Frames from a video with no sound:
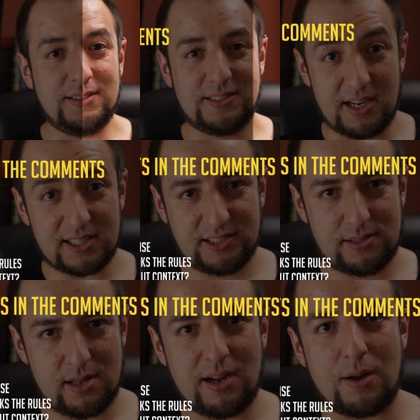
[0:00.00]
The
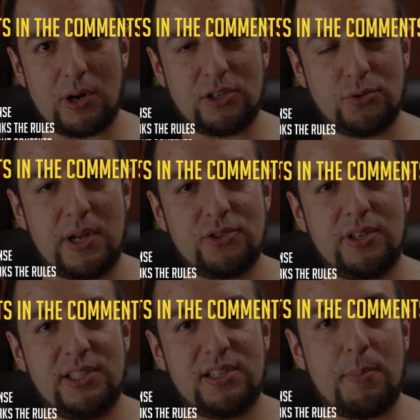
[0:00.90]
next thing I wanted to
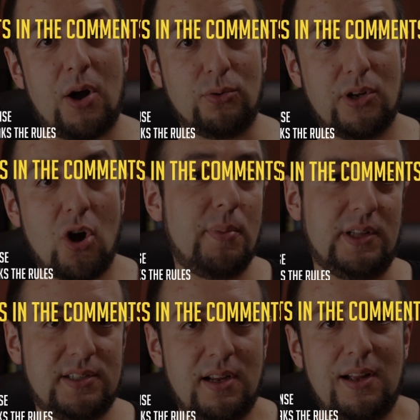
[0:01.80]
mention is about
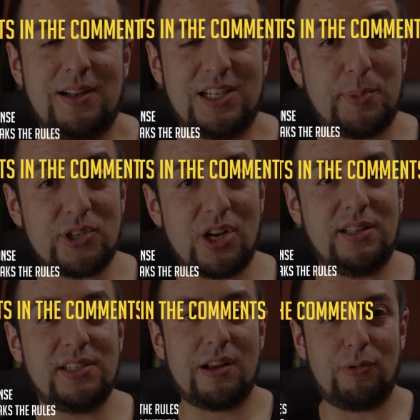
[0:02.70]
comments, especially
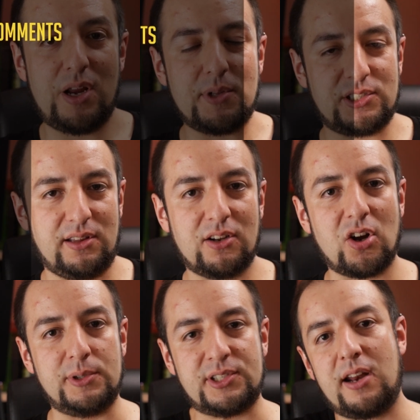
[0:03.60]
disagreements in the
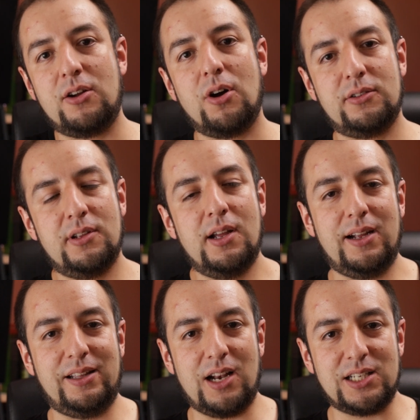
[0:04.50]
comments that I got
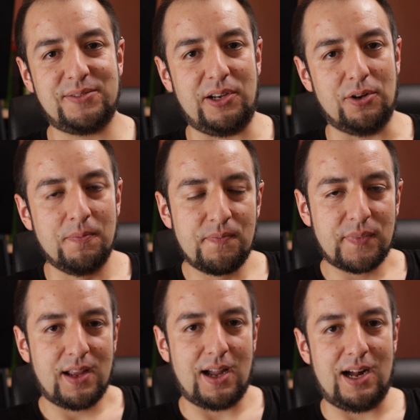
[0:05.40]
in the last video.
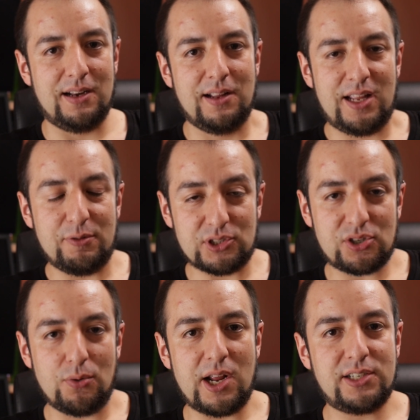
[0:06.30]
And it was
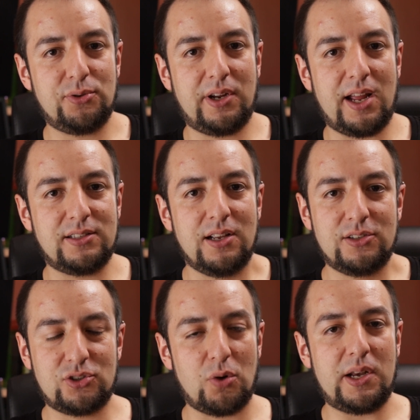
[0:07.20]
so nice to get
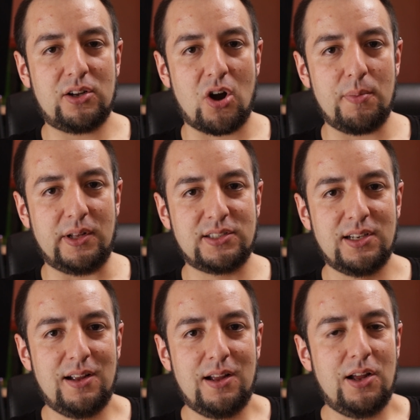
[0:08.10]
so many comments,
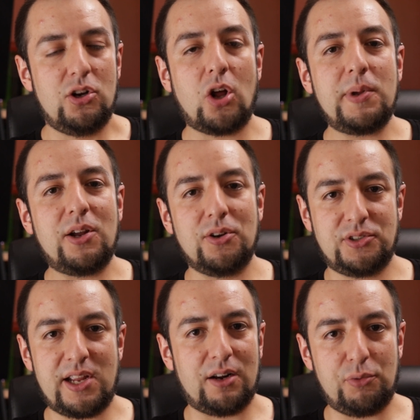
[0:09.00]
not
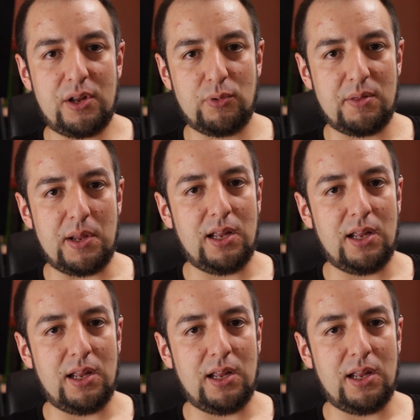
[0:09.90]
because they agreed with